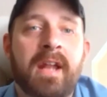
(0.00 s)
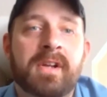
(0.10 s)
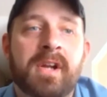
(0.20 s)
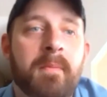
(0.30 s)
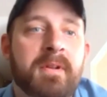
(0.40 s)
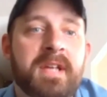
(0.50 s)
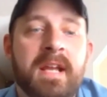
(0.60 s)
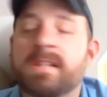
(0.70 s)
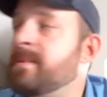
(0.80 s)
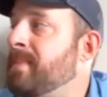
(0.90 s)
had to come and
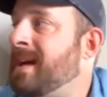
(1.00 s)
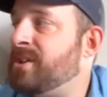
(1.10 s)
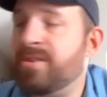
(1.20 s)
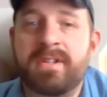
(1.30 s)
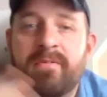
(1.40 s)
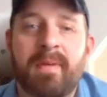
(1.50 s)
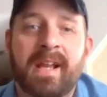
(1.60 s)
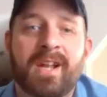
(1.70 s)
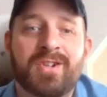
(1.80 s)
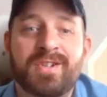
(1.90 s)
take some pictures of my
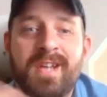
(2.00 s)
kitchen